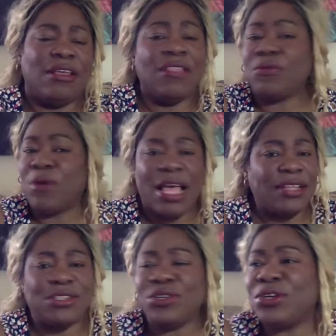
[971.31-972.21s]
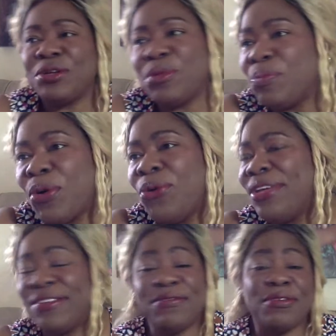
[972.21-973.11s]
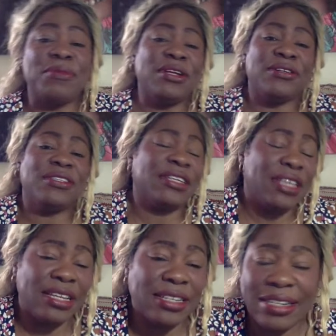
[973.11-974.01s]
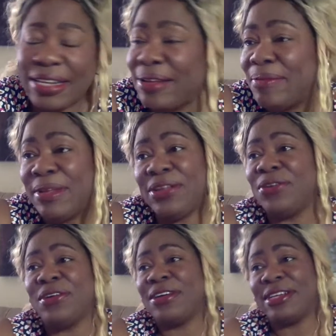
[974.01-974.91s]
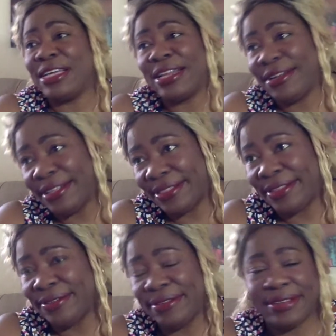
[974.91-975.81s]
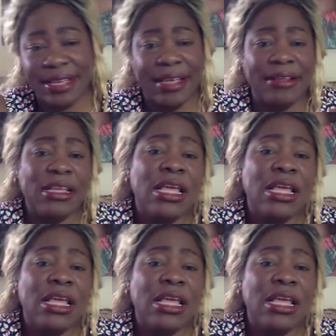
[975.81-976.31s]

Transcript: Otherwise, you're going to be poking from here to Kingdom Come and you're not going to get nothing. Okay.